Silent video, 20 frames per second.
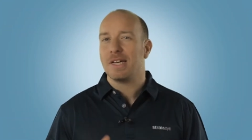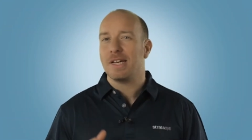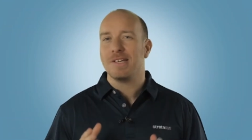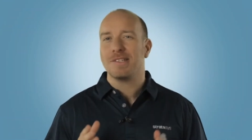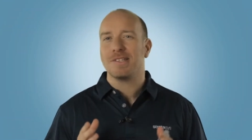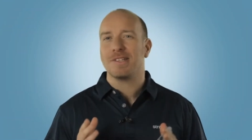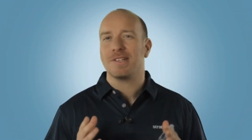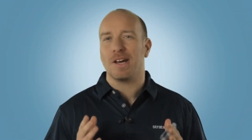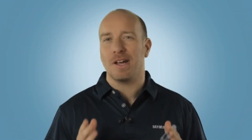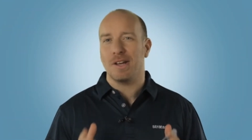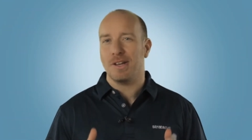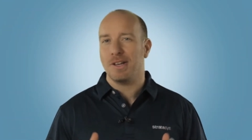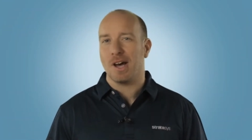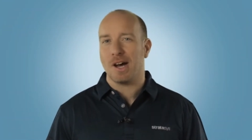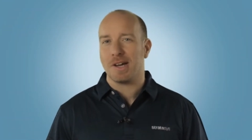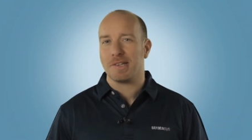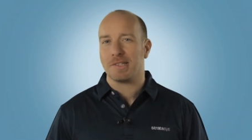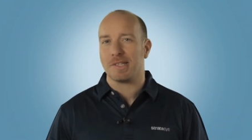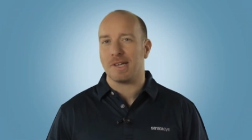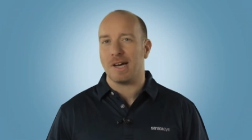isn't a
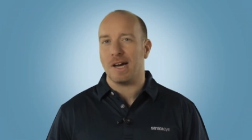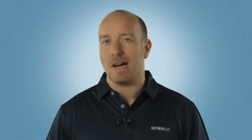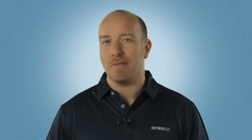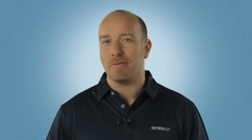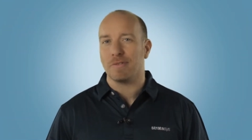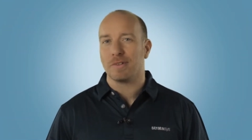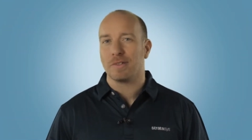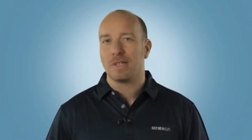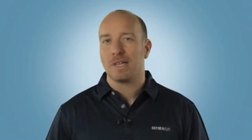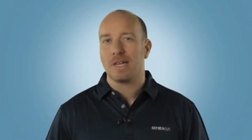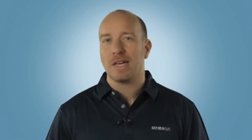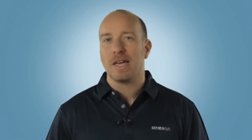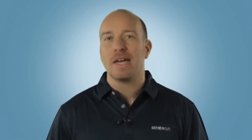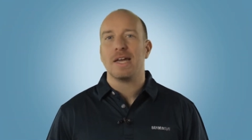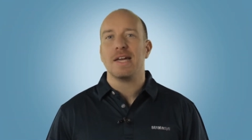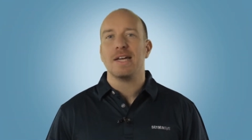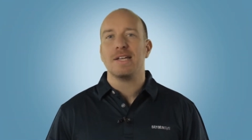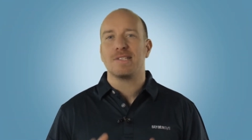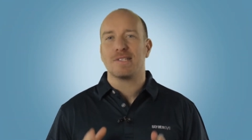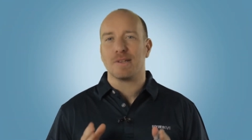nice to have,
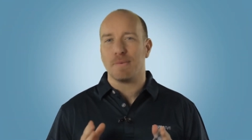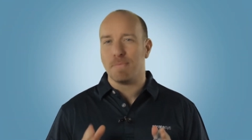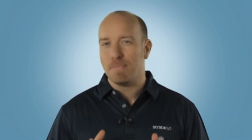it's a